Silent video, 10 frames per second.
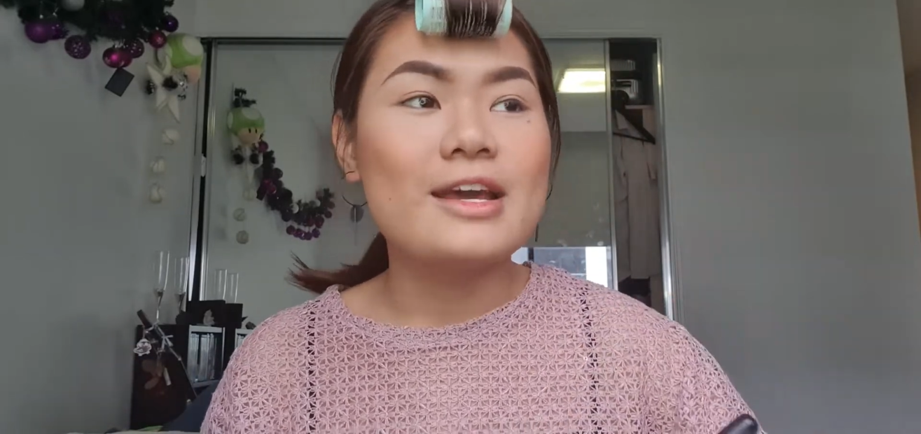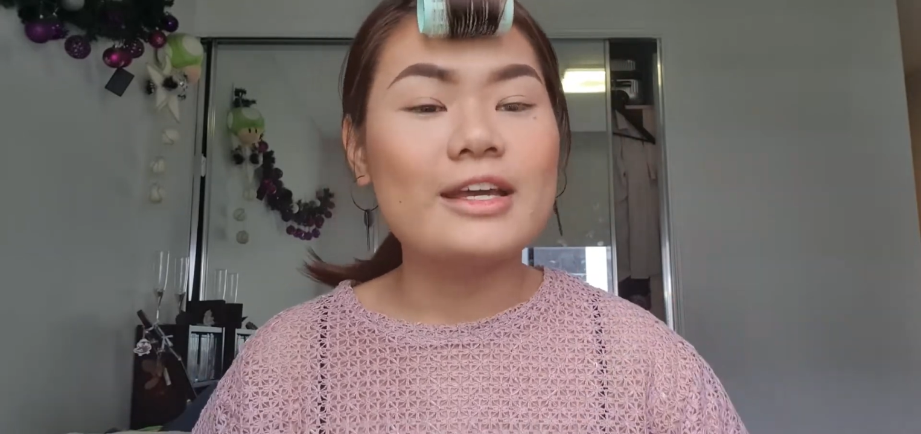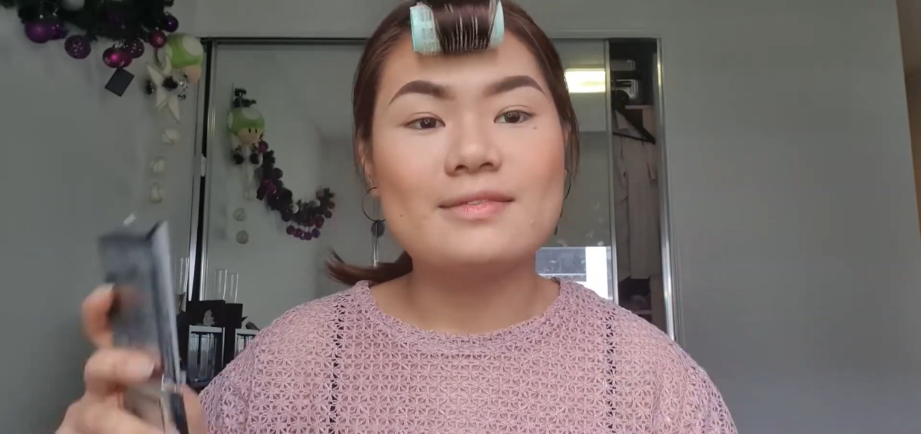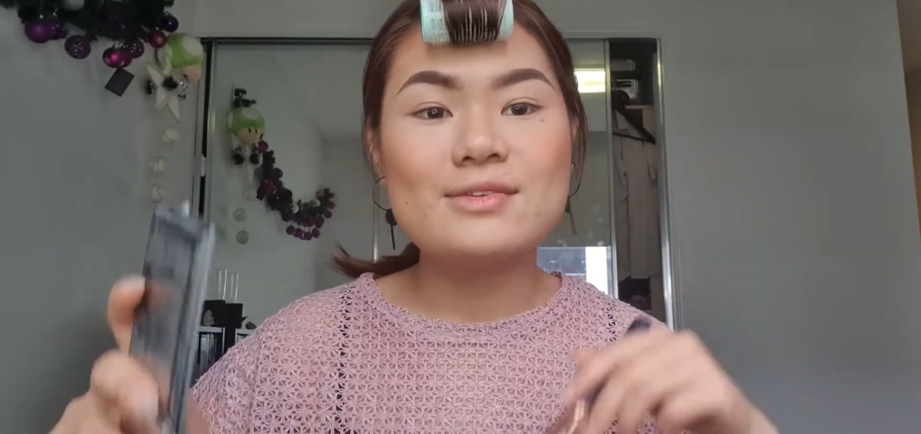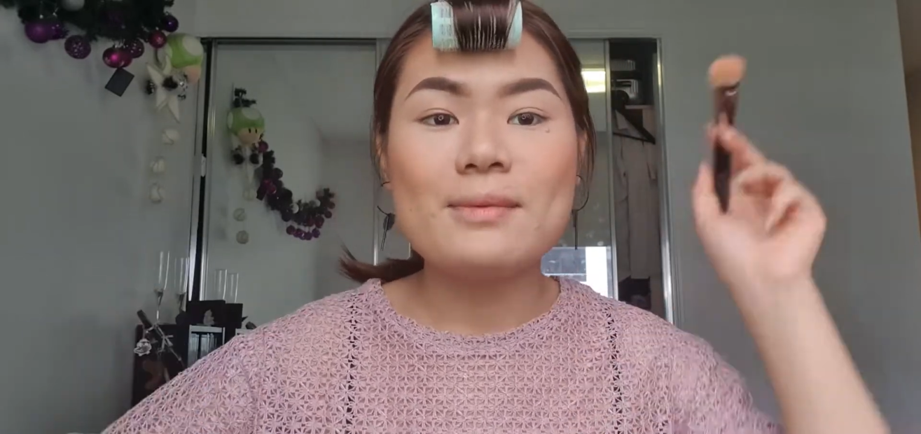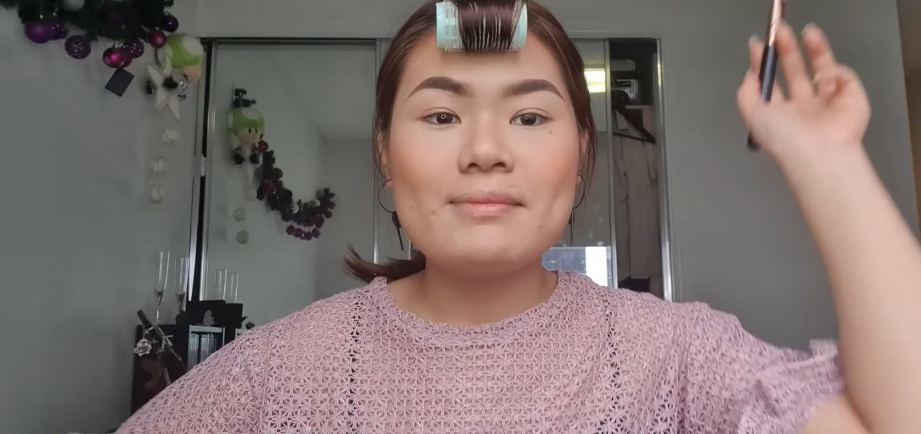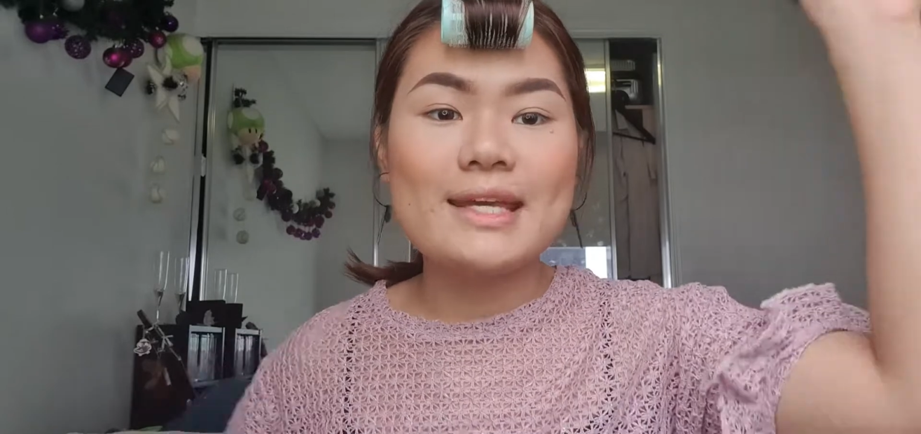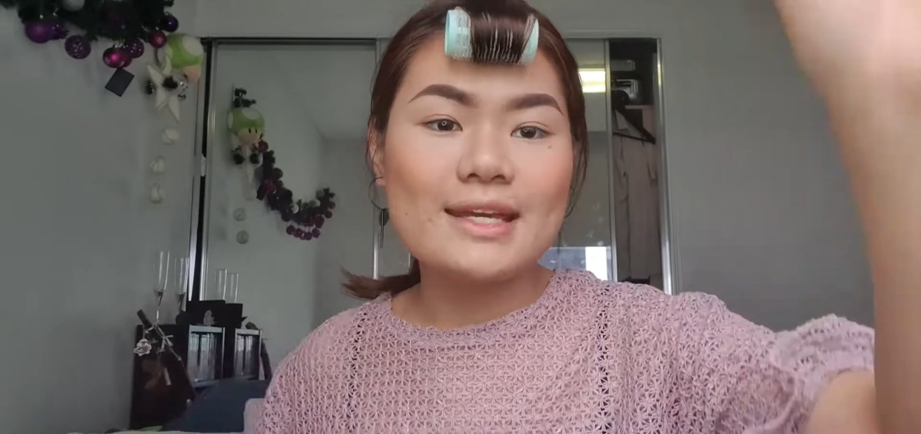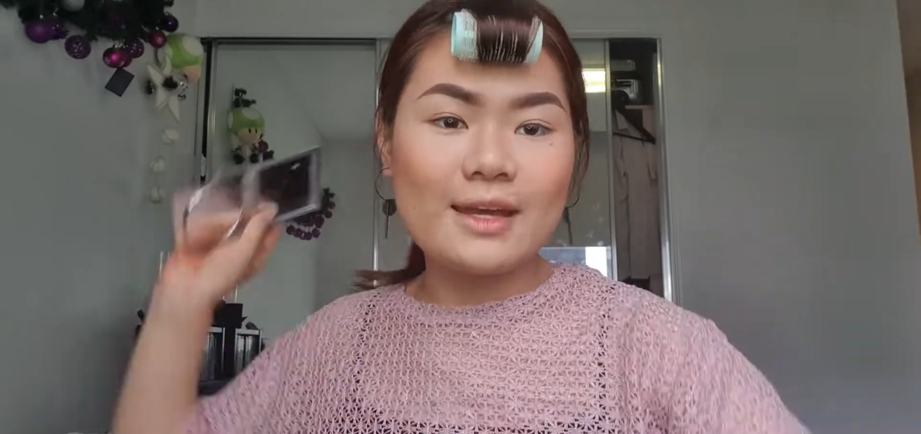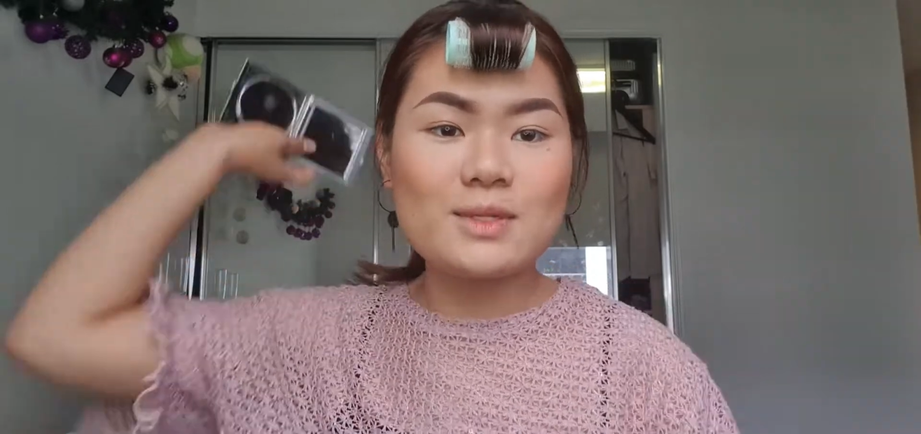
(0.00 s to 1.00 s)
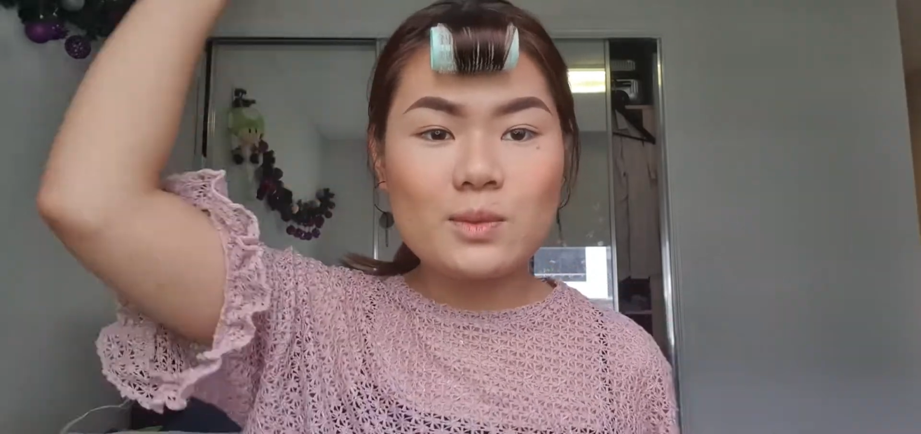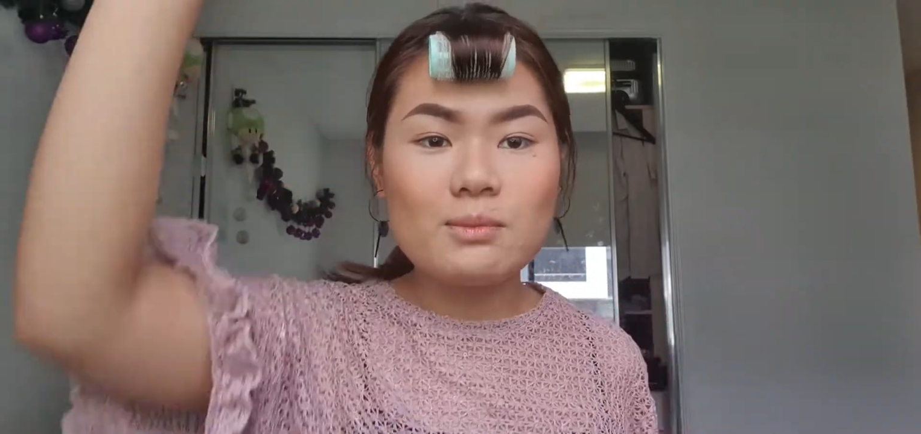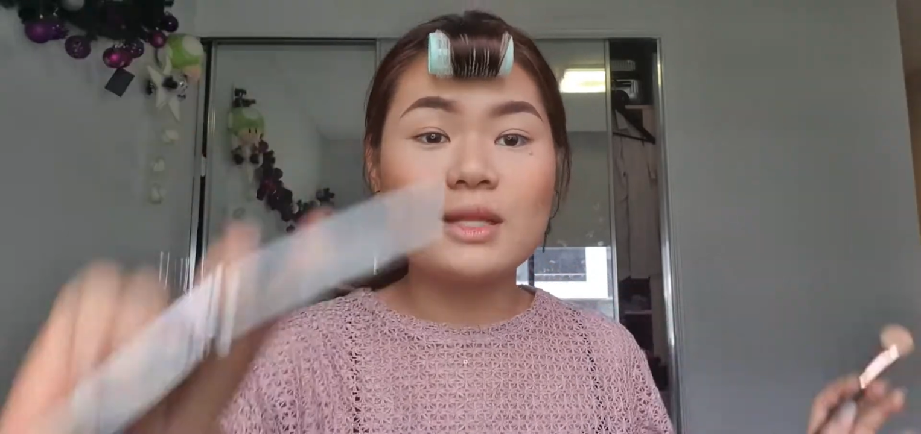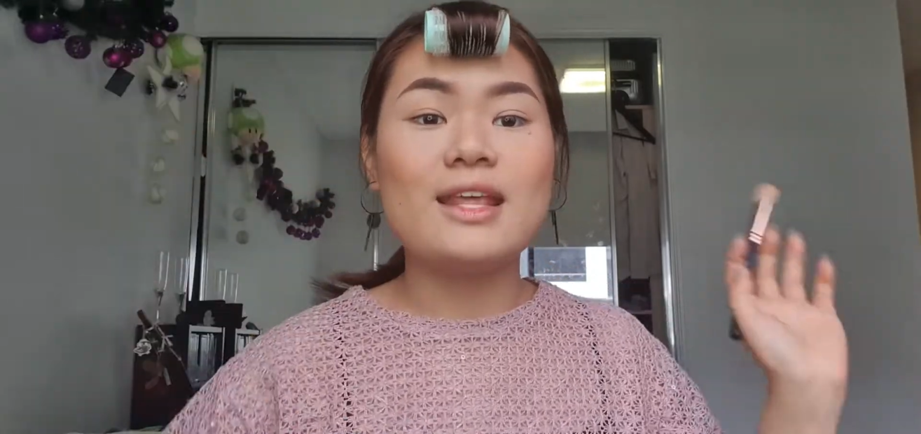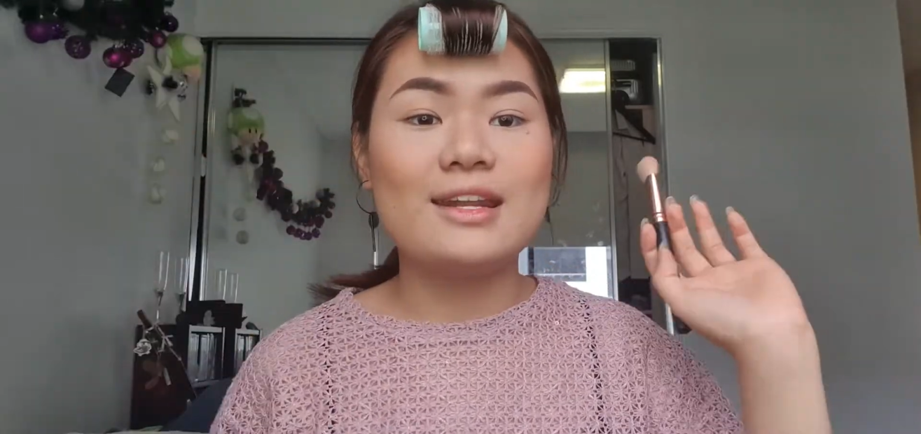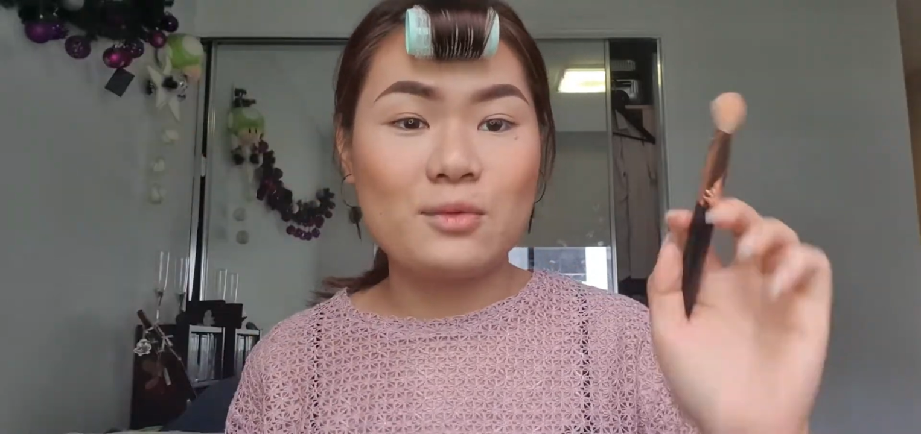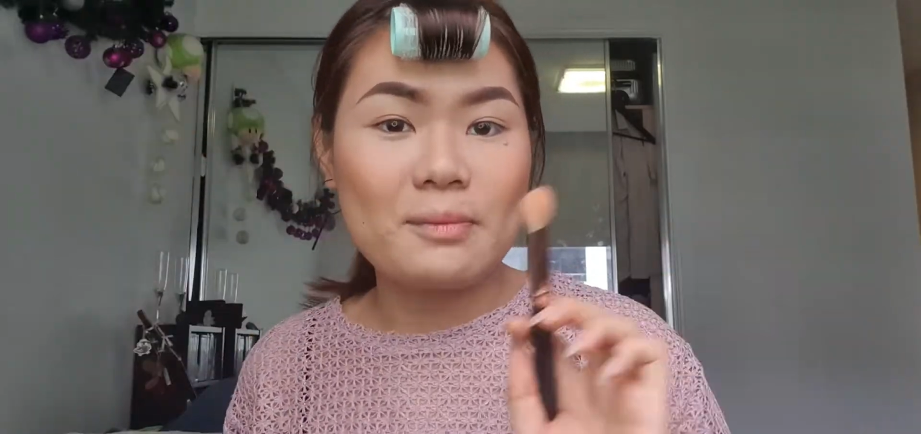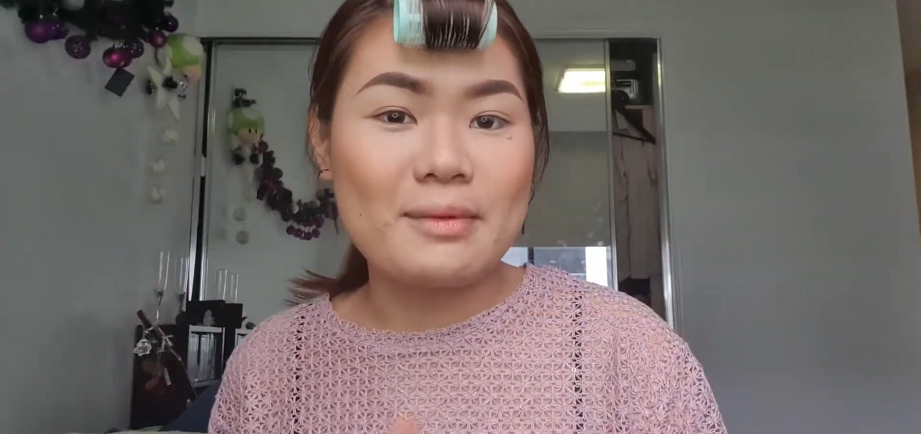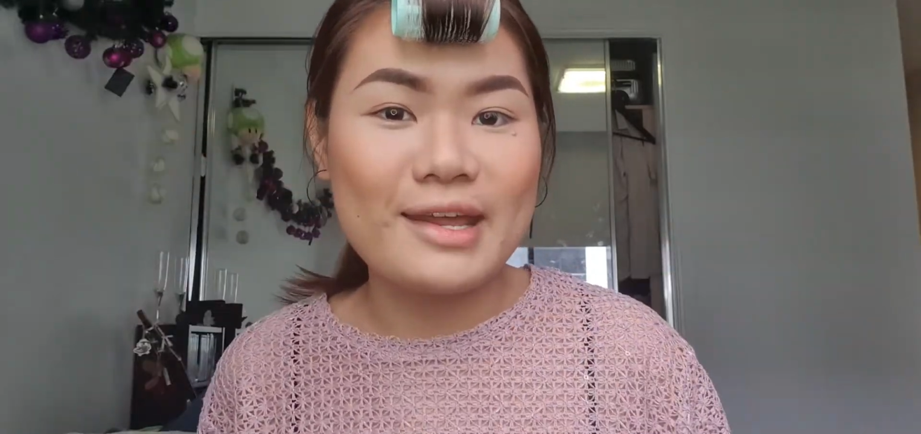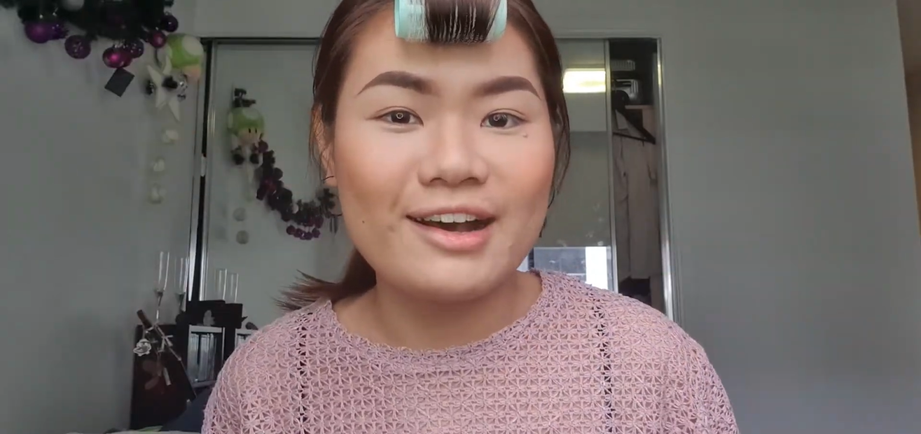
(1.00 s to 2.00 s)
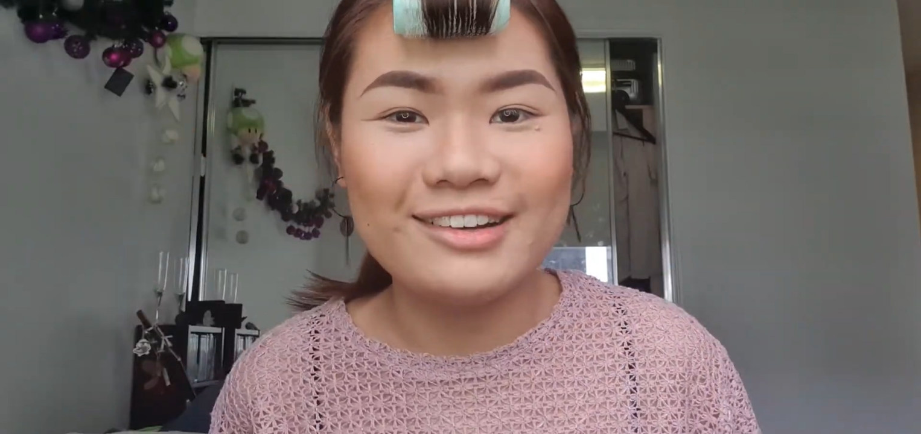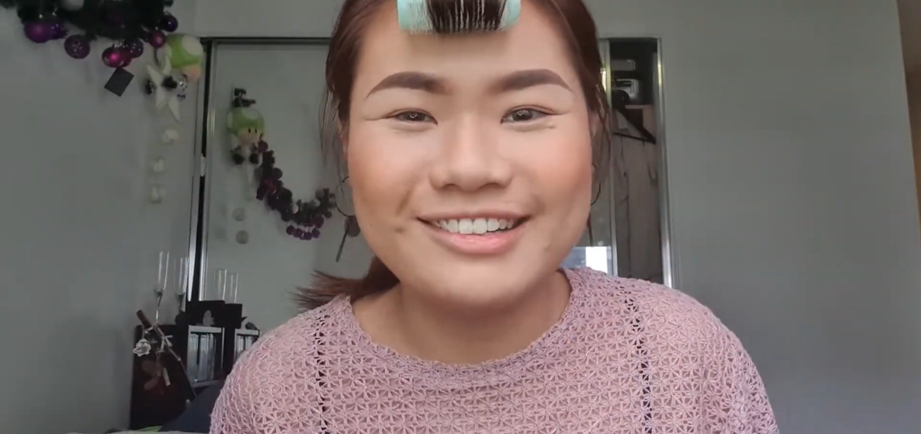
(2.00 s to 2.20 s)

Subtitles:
keep swimming, then it will be better.